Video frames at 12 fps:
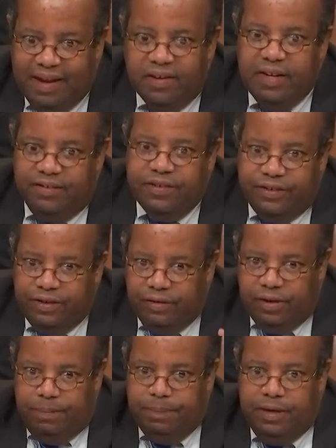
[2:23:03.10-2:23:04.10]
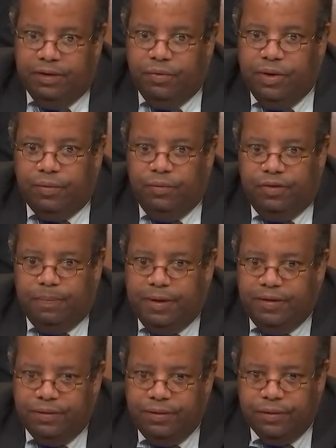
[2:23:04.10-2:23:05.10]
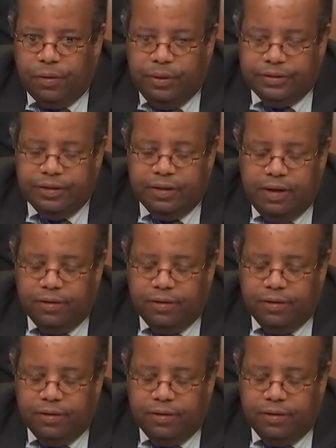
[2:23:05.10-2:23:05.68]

not necessarily be a direct response to your question,